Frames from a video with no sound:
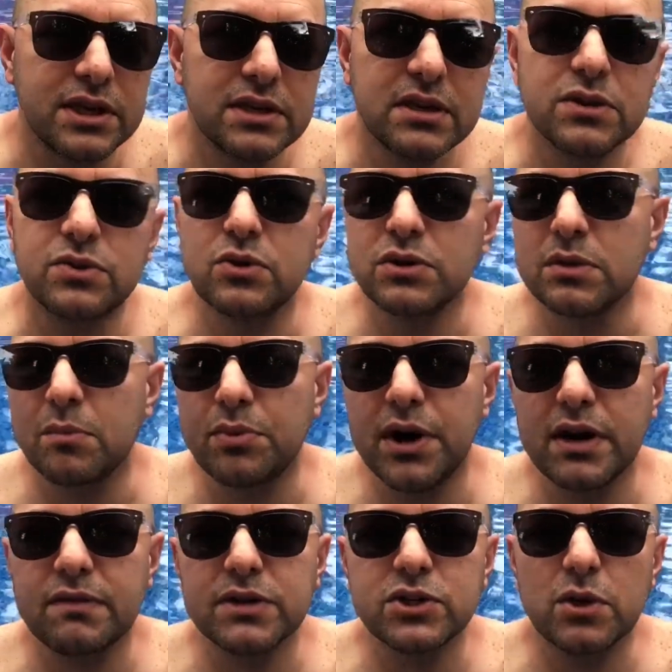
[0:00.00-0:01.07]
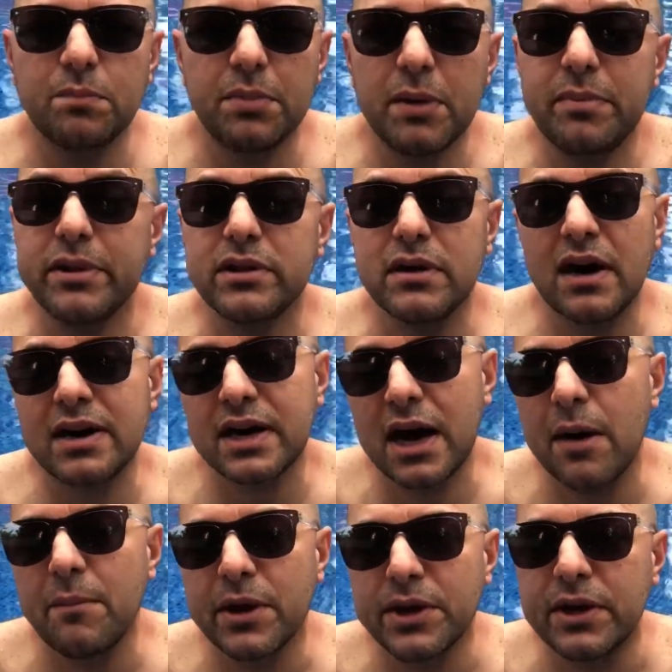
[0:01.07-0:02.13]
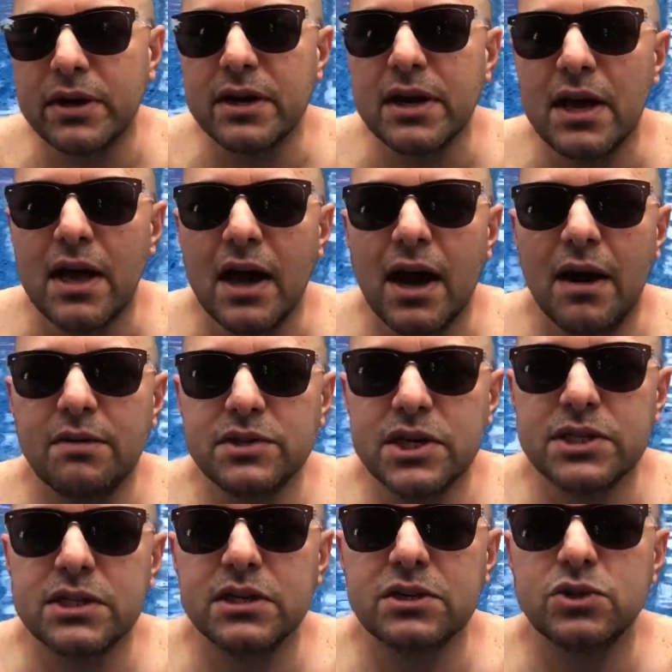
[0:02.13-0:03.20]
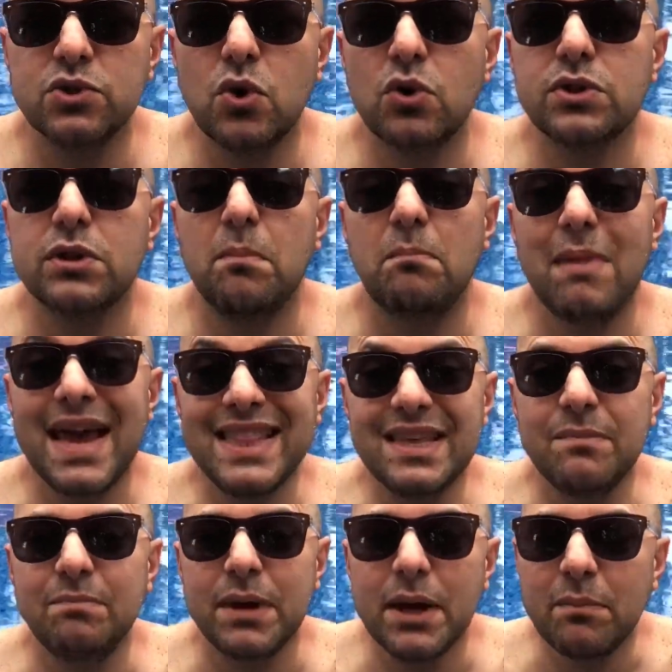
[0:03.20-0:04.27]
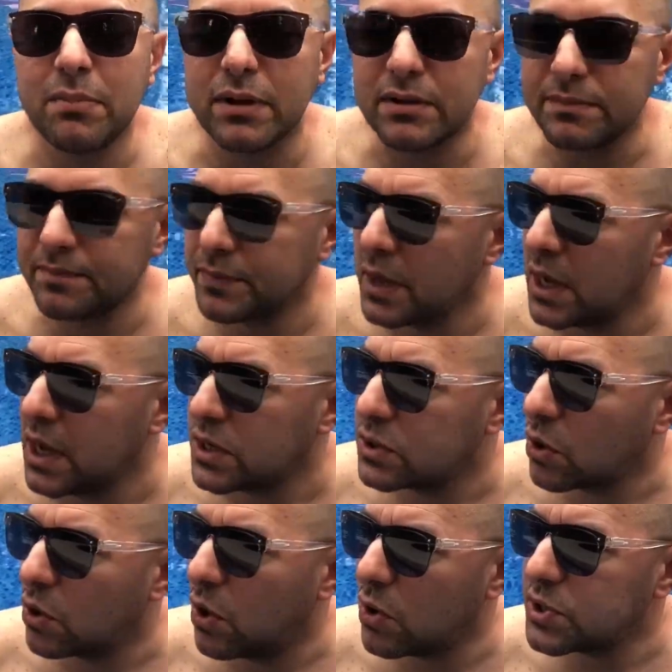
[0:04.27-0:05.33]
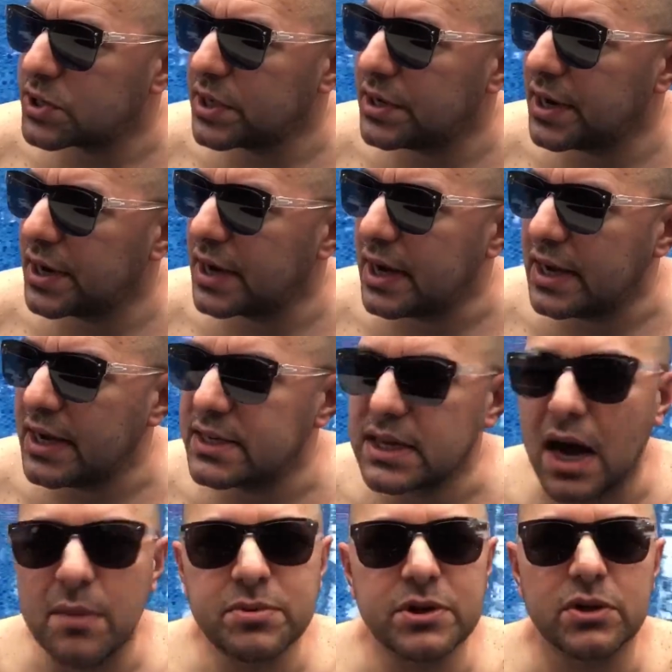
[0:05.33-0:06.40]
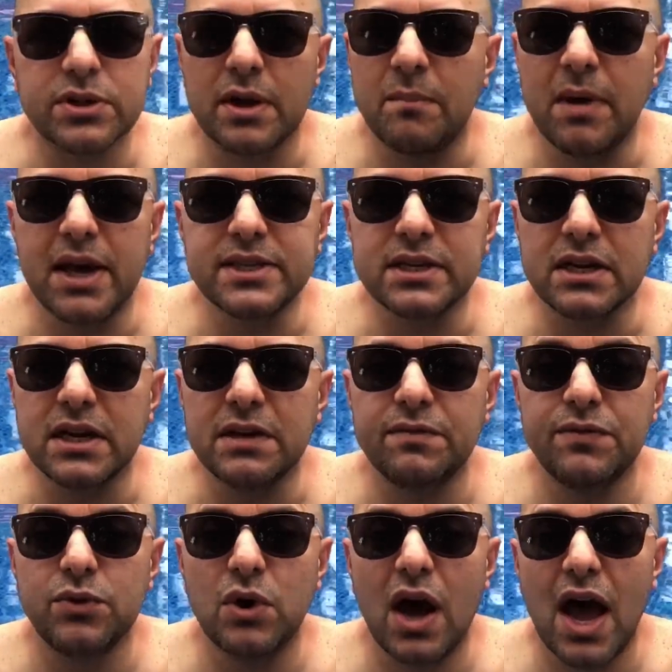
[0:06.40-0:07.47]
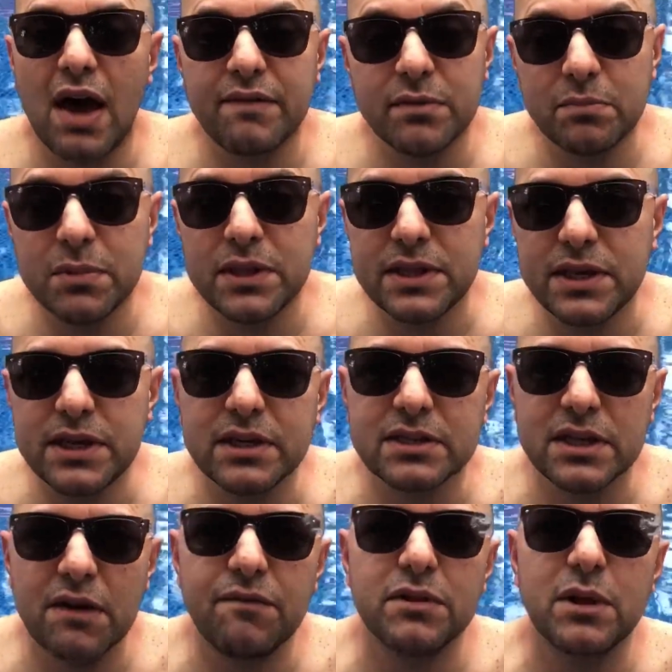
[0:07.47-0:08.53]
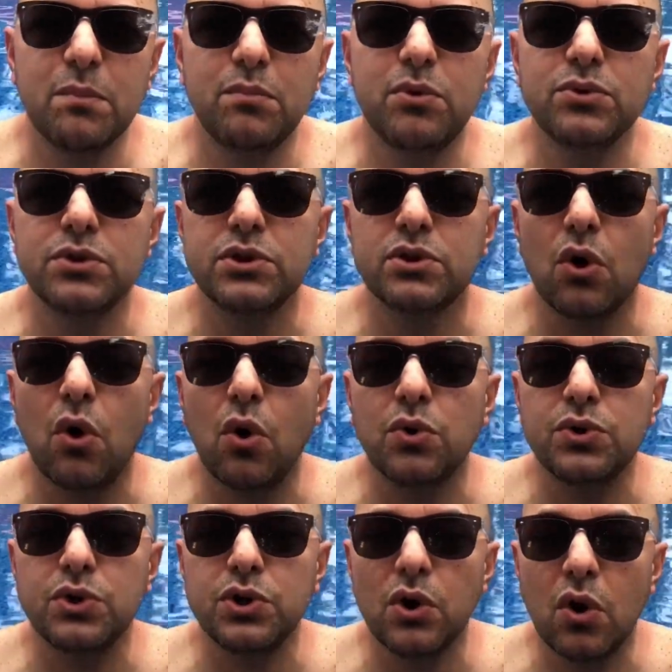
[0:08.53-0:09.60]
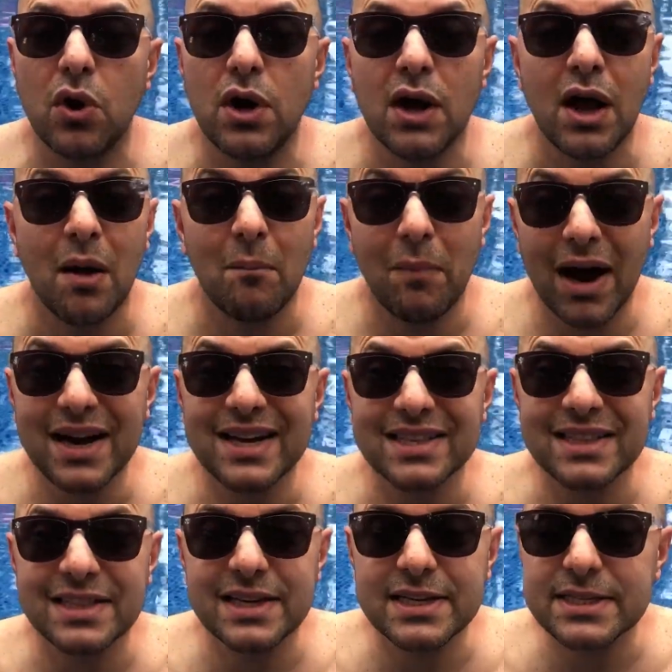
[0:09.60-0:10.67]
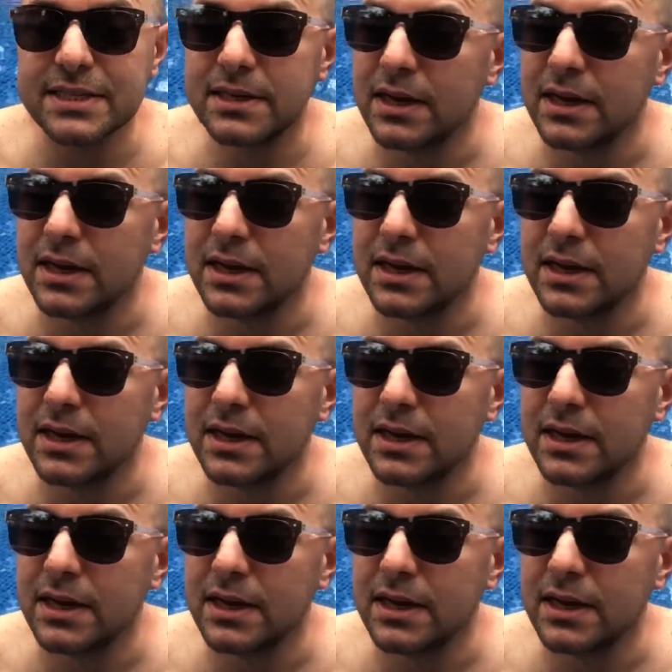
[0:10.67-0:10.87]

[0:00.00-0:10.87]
during the breakfast. So people are coming here. It's just there are not many people. So Costa Rica is absolutely amazing. If you haven't been here, definitely put it on your bucket list.